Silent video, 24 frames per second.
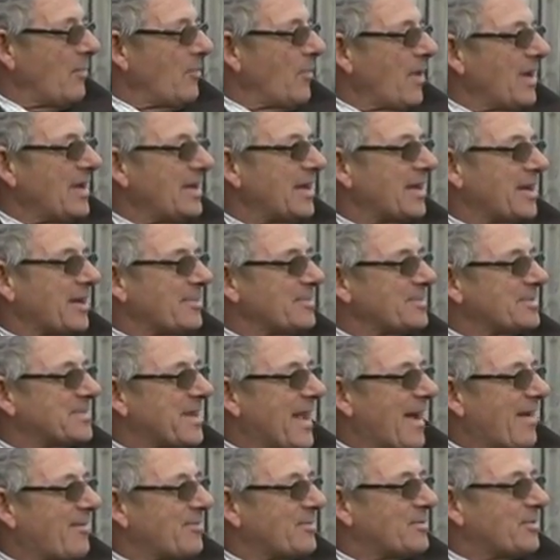When it comes
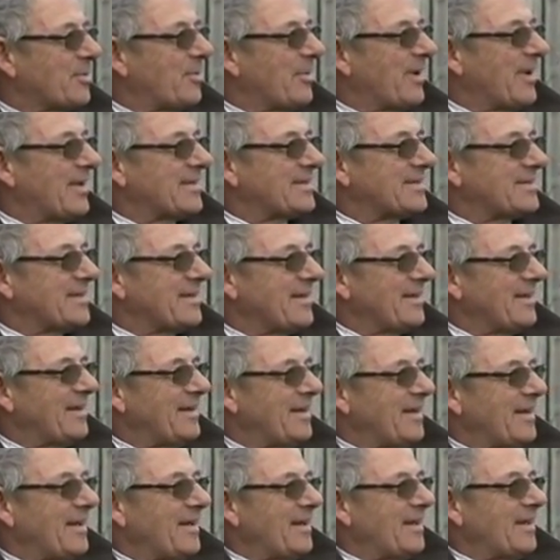down to it,
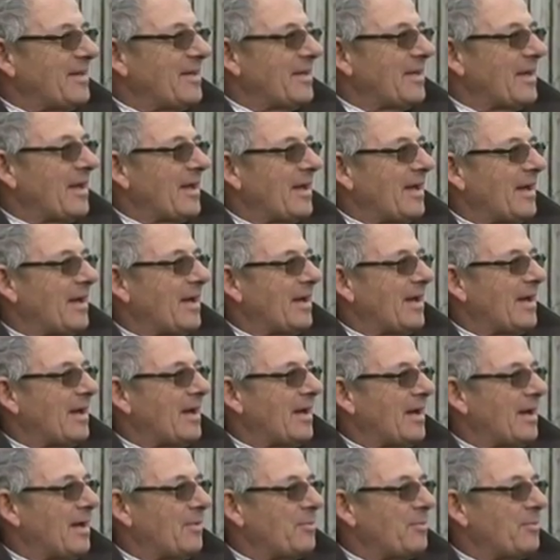uh,